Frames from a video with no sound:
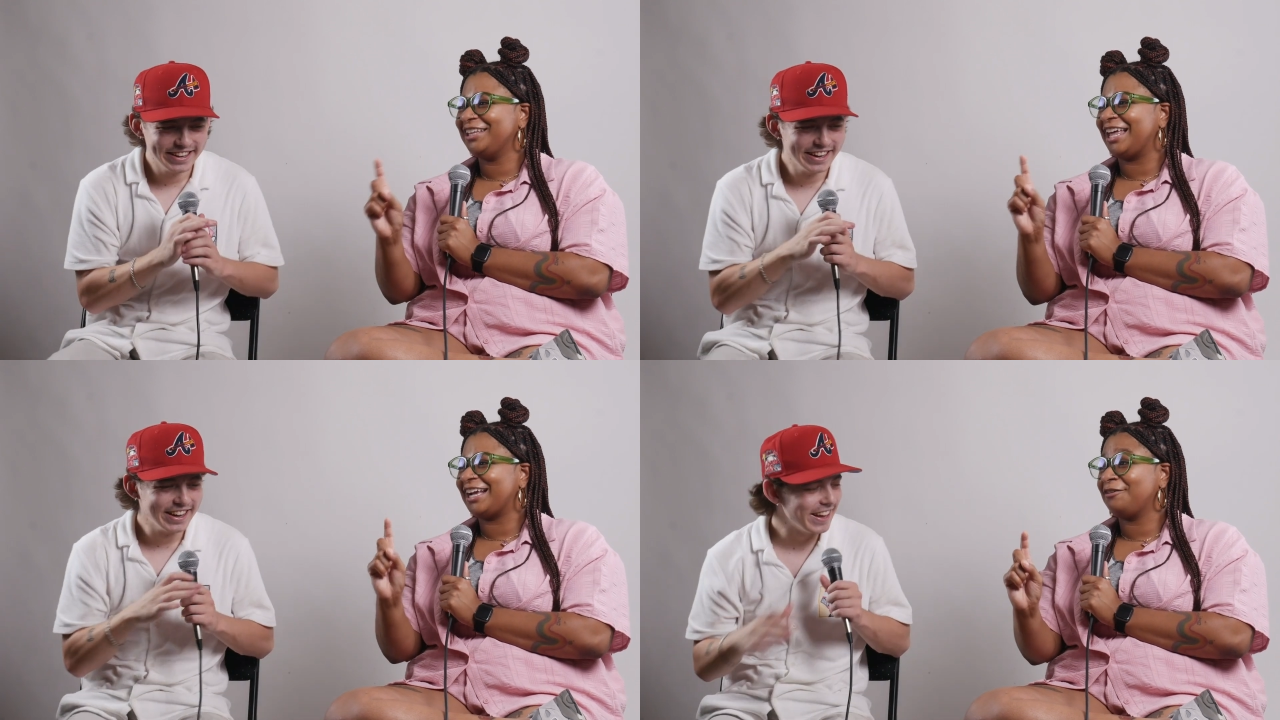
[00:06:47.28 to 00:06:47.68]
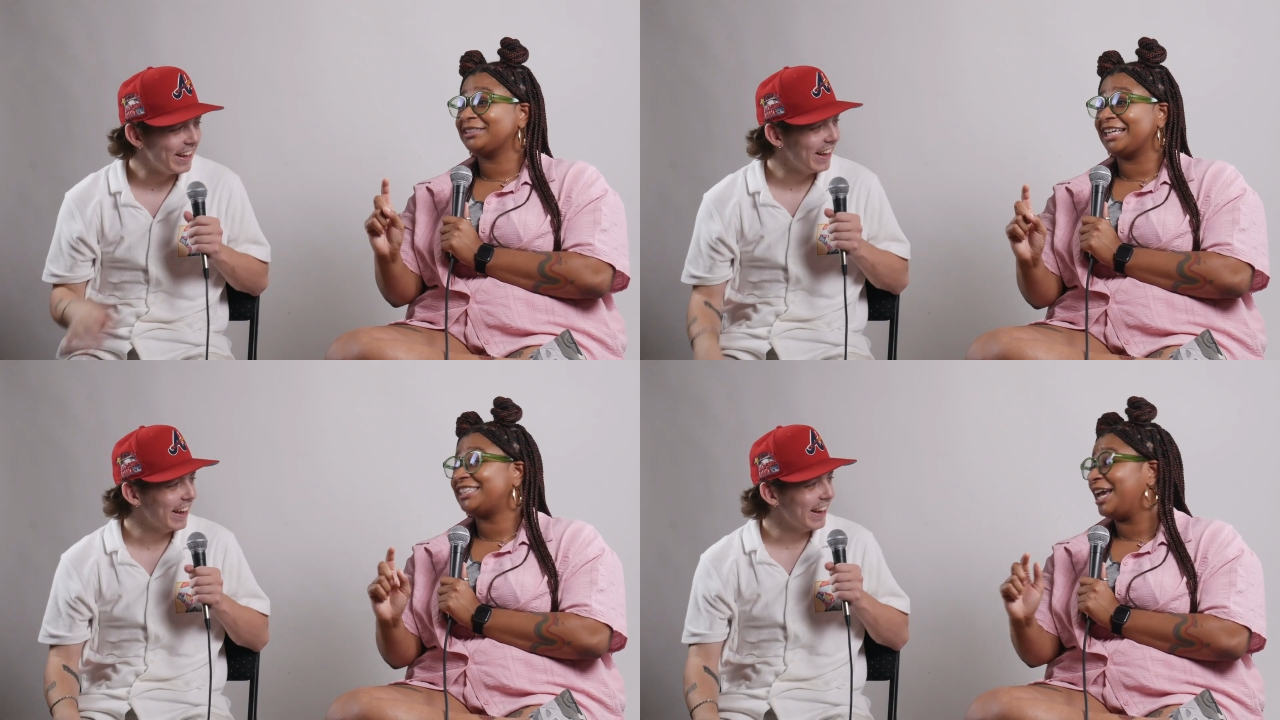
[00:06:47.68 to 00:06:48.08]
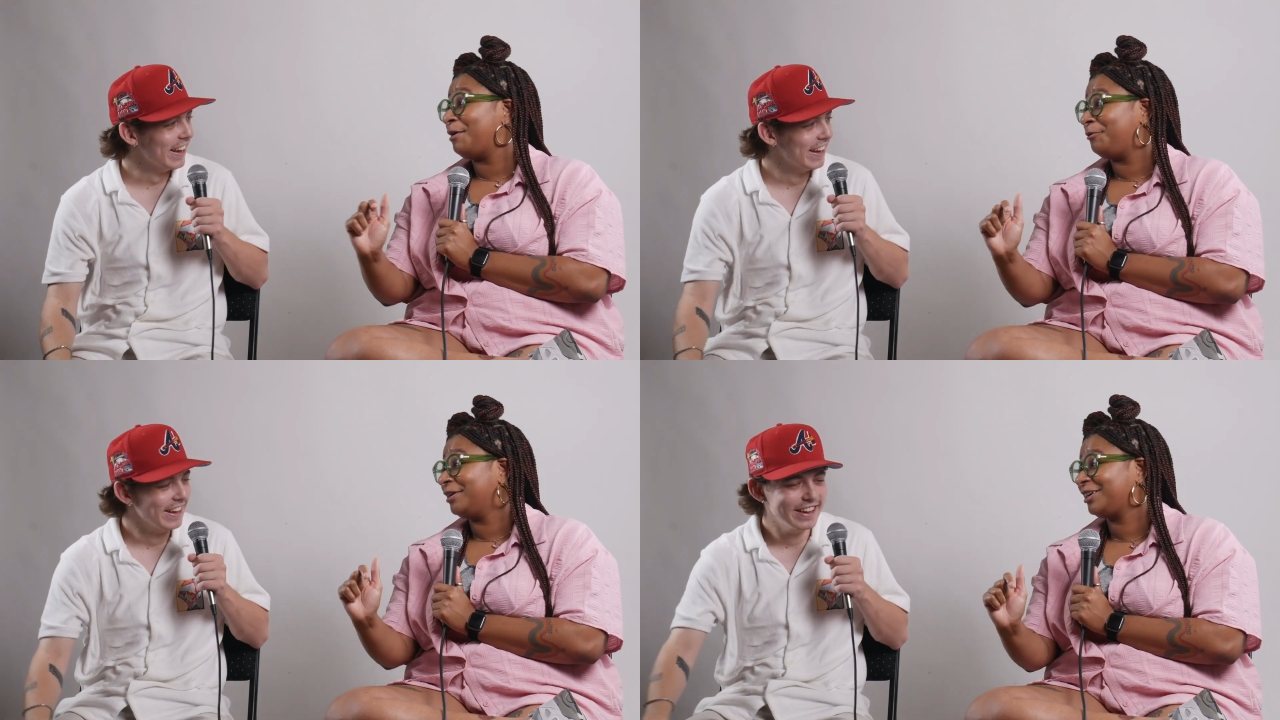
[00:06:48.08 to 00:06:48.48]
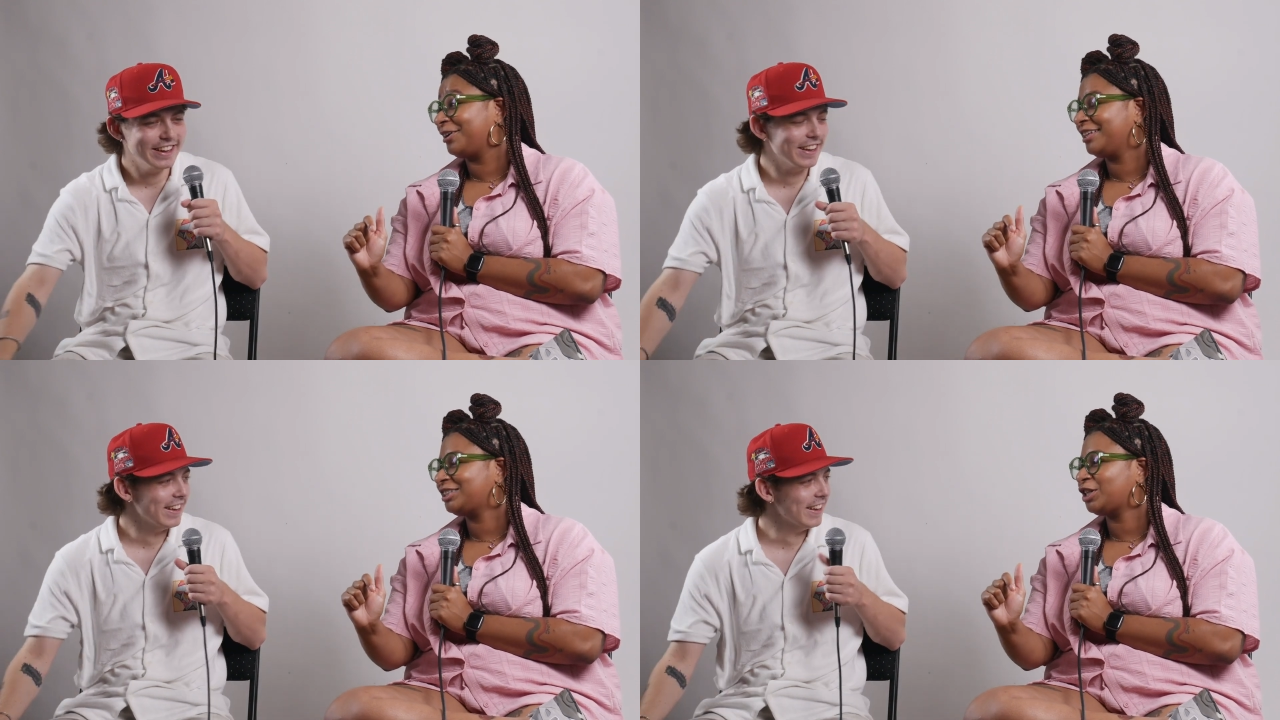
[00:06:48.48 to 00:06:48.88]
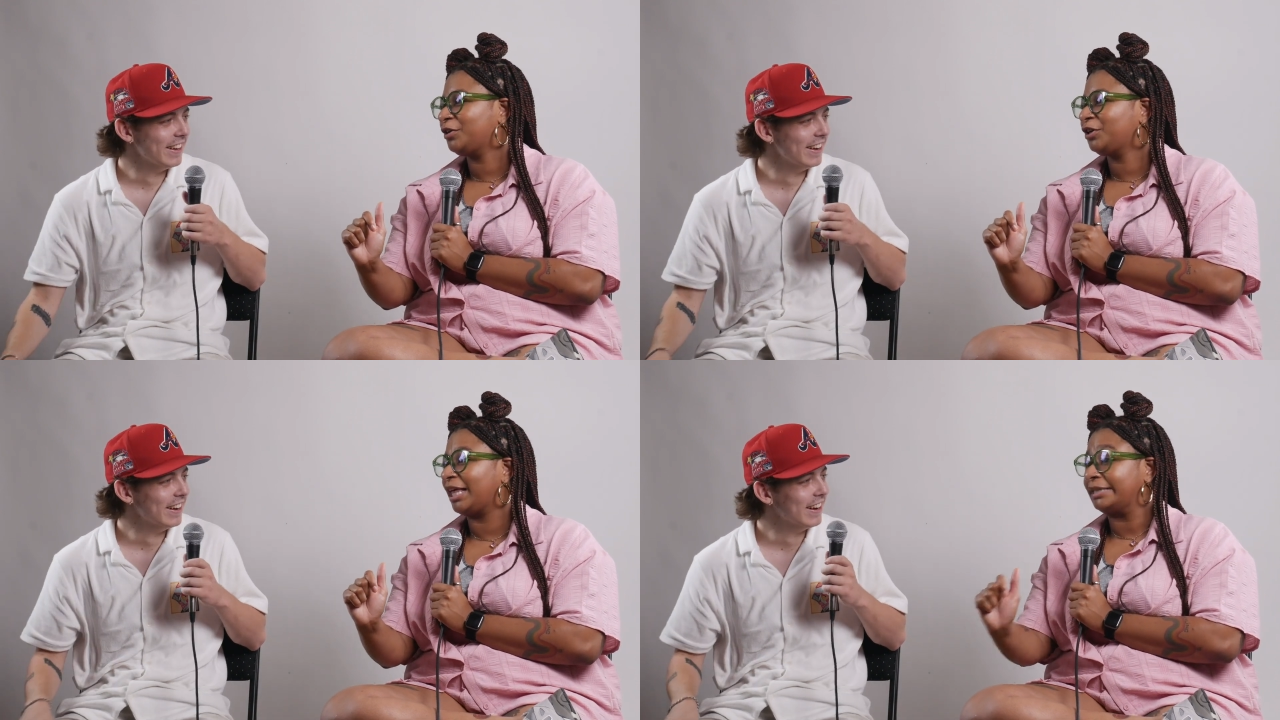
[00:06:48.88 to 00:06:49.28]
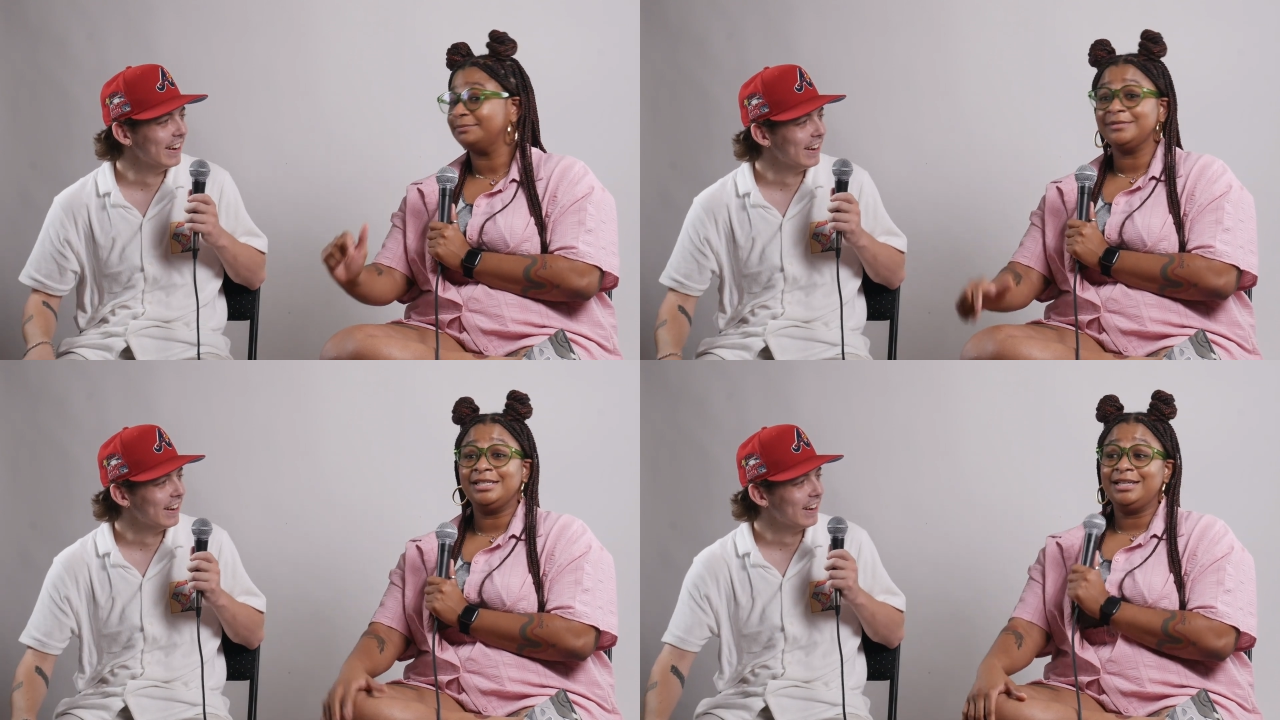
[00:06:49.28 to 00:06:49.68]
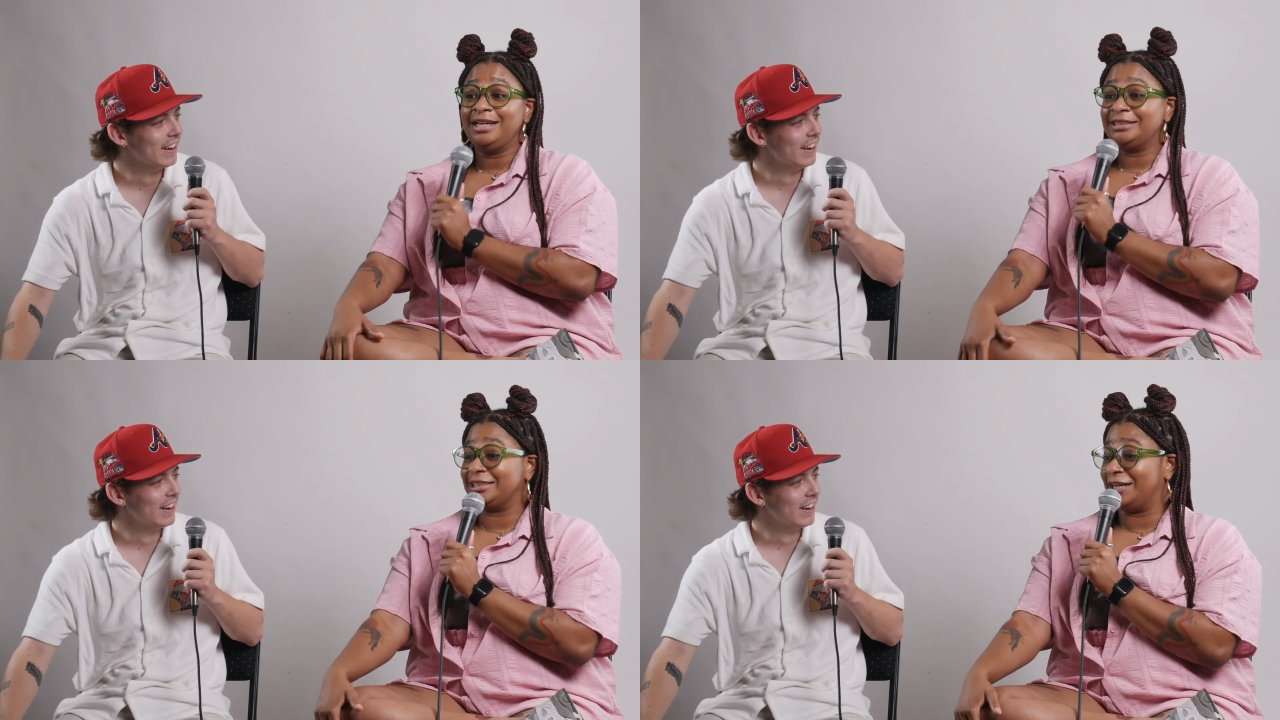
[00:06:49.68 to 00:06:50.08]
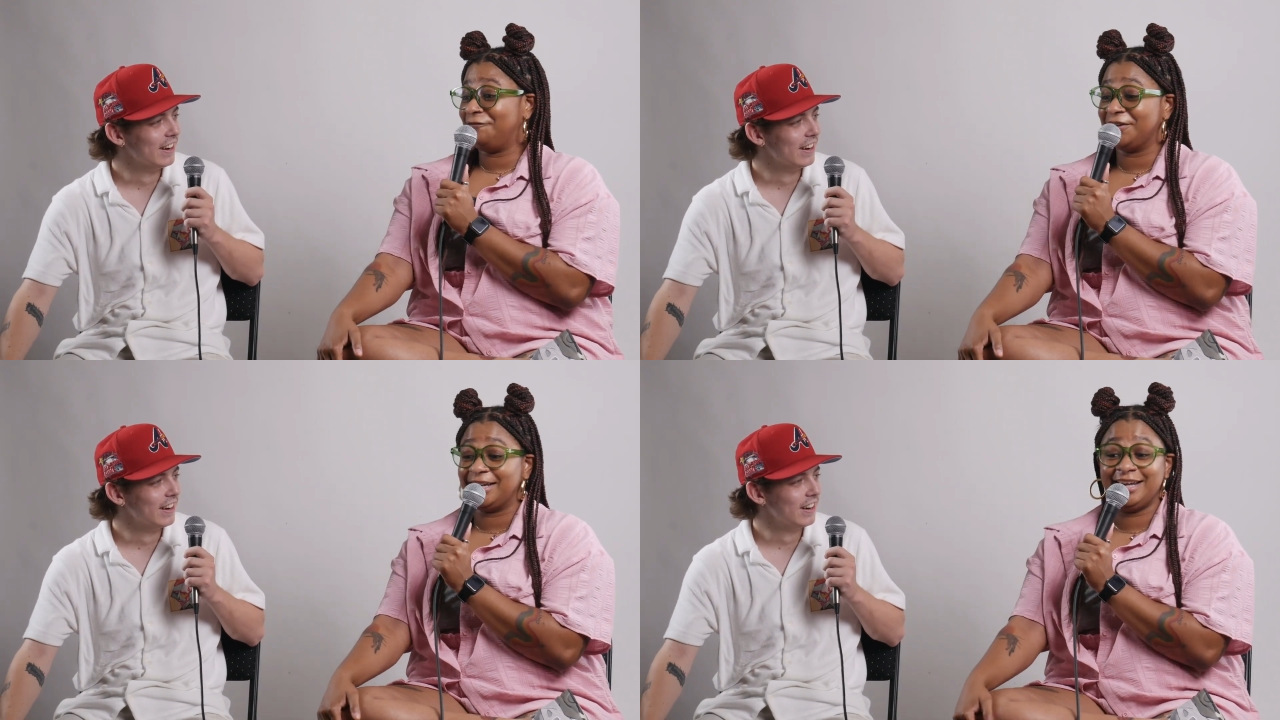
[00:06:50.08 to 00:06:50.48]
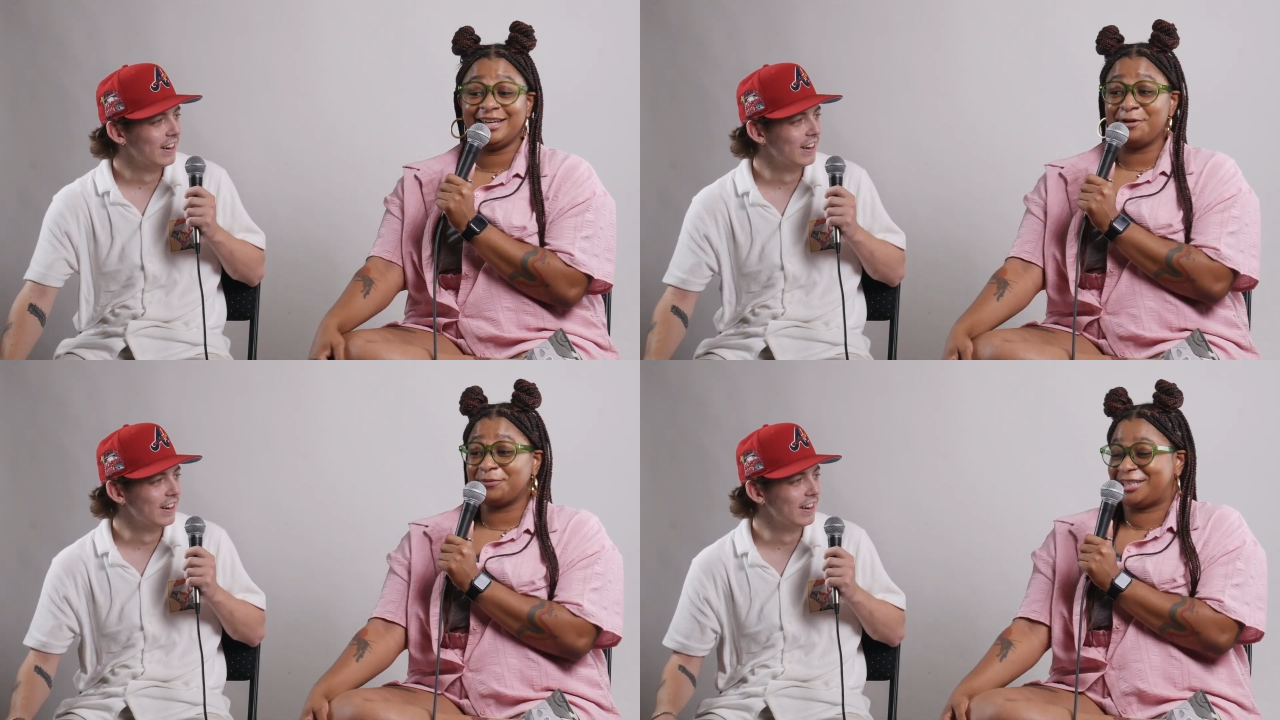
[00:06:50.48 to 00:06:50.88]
Speaker 1: Like I was like, damn, I want to go to this show, and you're like and hit up